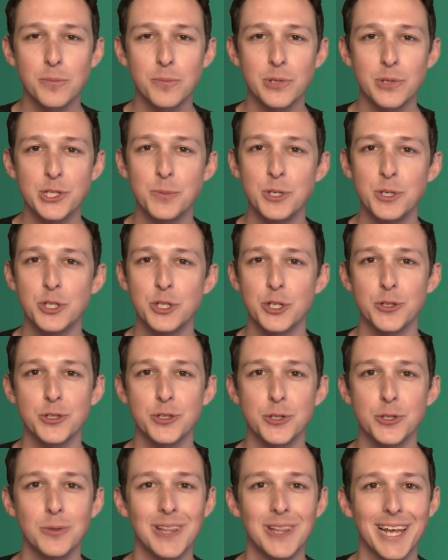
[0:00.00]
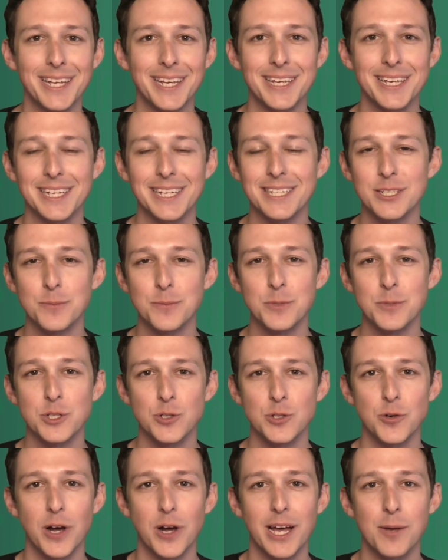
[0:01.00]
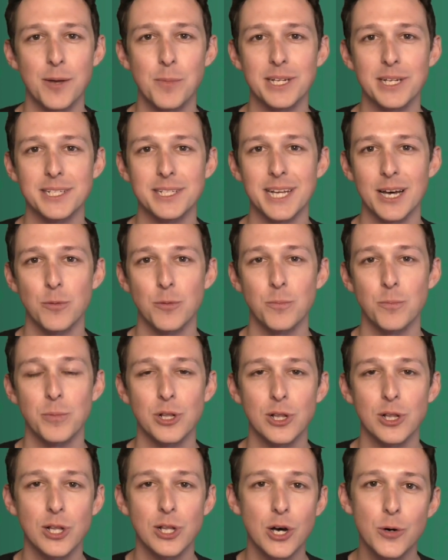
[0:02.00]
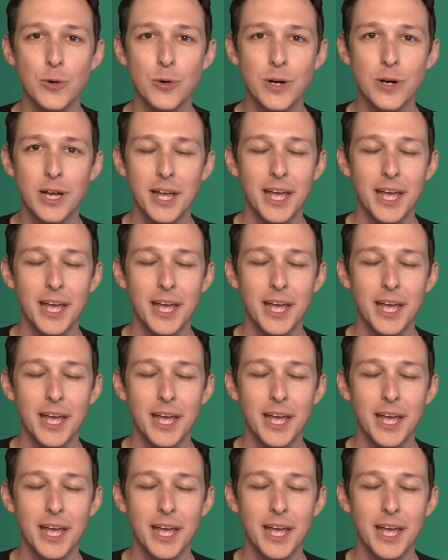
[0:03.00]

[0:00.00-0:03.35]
please be sure to like and subscribe down below.